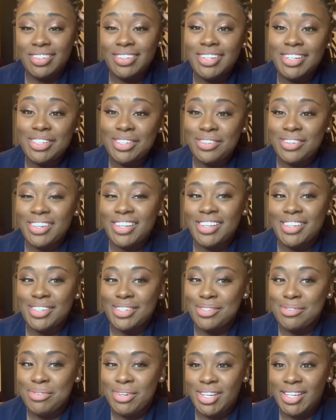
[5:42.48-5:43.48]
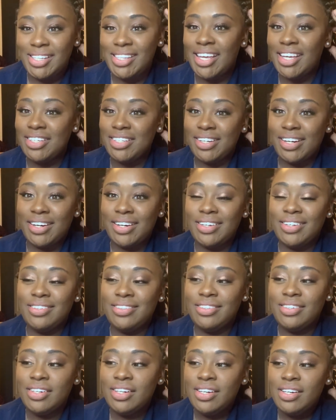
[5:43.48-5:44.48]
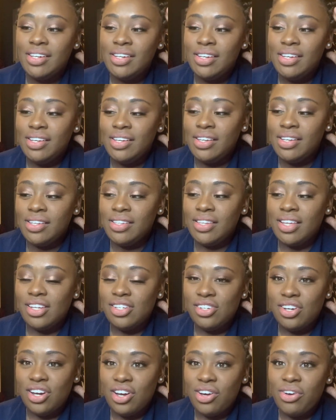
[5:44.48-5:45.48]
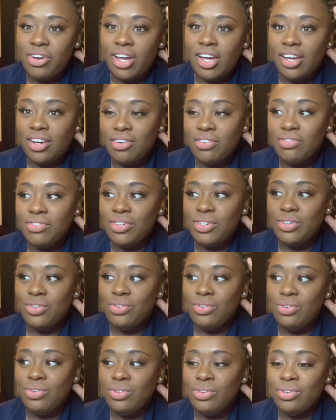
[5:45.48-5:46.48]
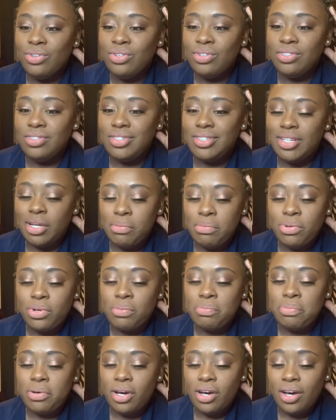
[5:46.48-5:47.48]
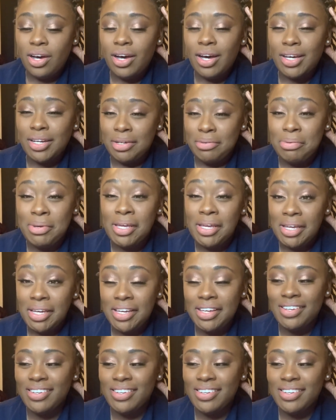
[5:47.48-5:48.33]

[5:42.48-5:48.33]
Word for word: Literally this week that John that John Gray interview stumbled upon me.